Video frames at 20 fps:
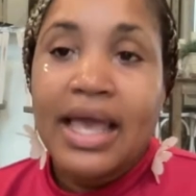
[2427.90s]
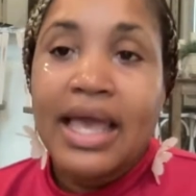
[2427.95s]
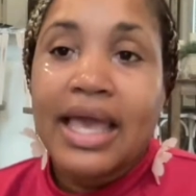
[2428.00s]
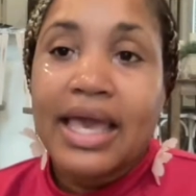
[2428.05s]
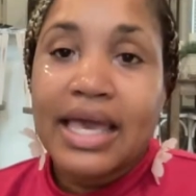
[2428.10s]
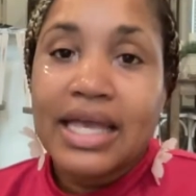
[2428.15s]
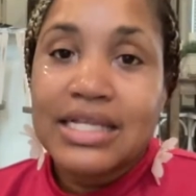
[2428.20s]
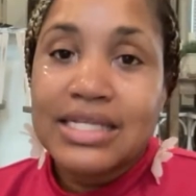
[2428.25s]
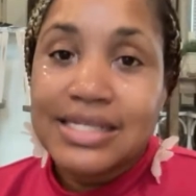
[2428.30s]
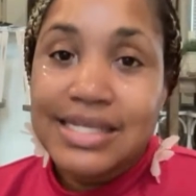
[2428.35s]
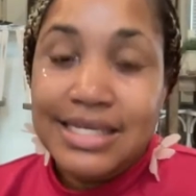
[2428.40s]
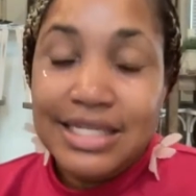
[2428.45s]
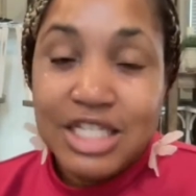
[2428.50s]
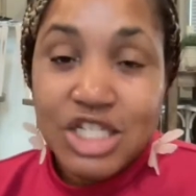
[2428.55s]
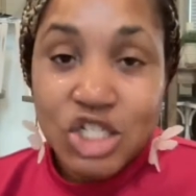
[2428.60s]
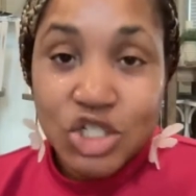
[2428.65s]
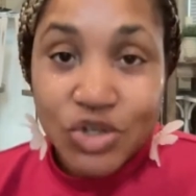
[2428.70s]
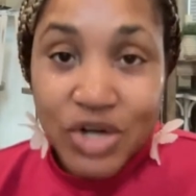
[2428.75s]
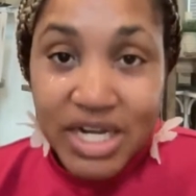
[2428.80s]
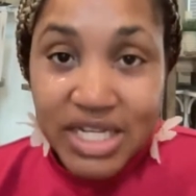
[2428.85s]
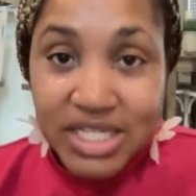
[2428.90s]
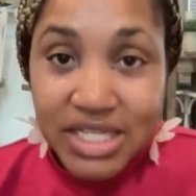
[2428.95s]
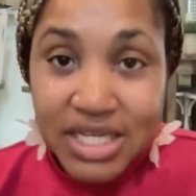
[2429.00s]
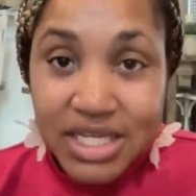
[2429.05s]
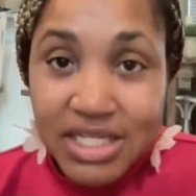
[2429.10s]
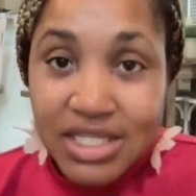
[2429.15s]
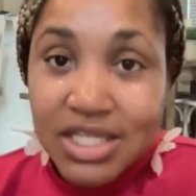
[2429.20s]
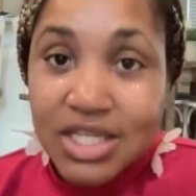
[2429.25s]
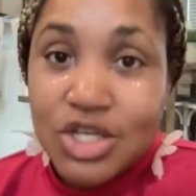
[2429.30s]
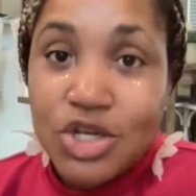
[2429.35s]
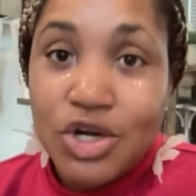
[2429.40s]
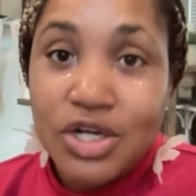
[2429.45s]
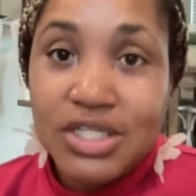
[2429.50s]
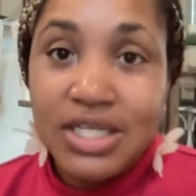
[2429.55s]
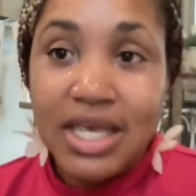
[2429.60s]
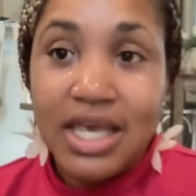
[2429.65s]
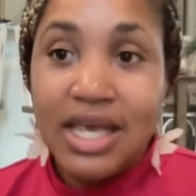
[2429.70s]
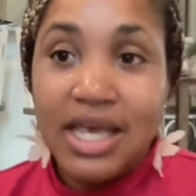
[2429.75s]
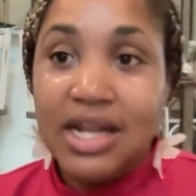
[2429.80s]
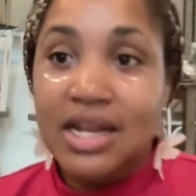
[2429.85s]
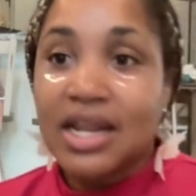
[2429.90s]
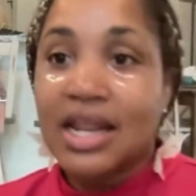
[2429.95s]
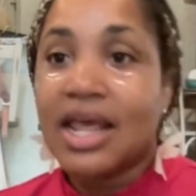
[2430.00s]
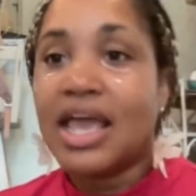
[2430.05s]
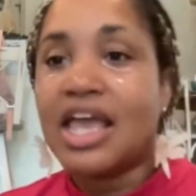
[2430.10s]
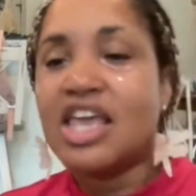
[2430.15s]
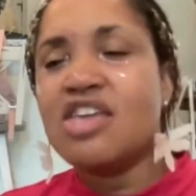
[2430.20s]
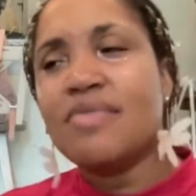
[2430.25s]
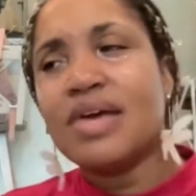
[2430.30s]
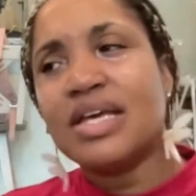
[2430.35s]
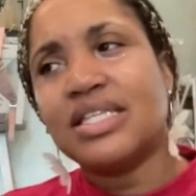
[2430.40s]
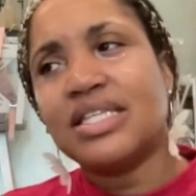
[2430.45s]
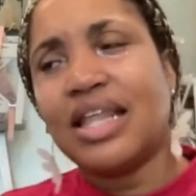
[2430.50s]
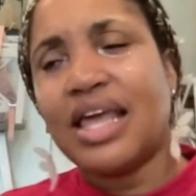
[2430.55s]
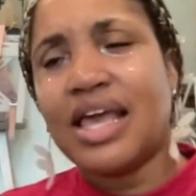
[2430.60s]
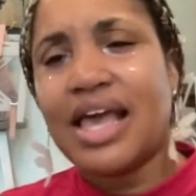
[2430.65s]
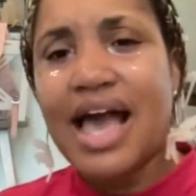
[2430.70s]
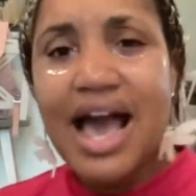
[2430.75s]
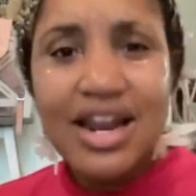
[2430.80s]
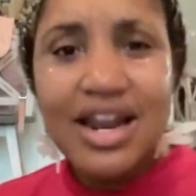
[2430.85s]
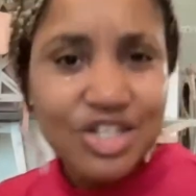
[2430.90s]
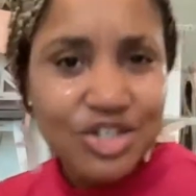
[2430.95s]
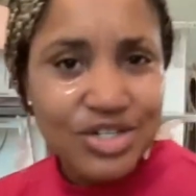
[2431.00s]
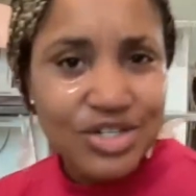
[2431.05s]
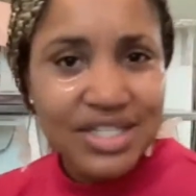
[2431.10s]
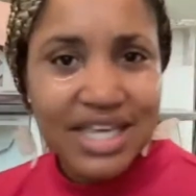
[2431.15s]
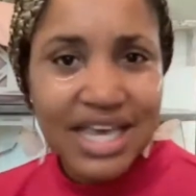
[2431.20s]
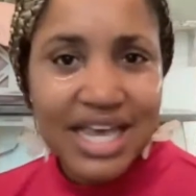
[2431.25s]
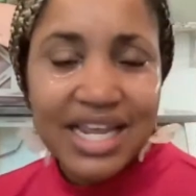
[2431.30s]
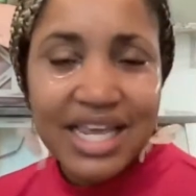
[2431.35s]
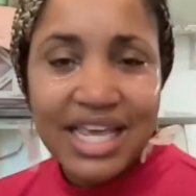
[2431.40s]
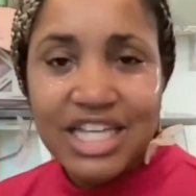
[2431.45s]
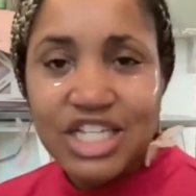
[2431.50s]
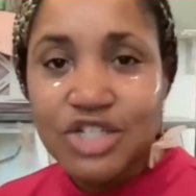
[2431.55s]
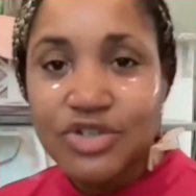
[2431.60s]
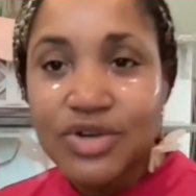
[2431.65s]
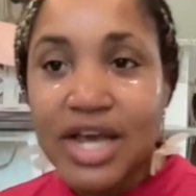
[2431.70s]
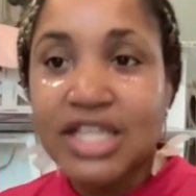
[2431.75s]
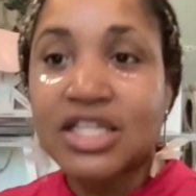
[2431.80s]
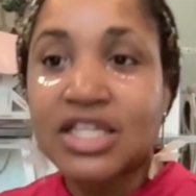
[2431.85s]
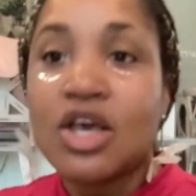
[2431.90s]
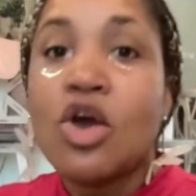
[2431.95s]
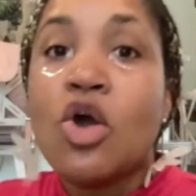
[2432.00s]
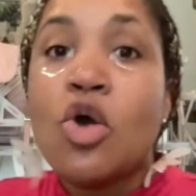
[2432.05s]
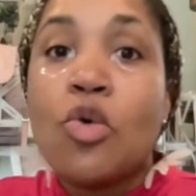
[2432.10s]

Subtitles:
It de-stresses your skin. And you might say, like, how does your skin get stressed?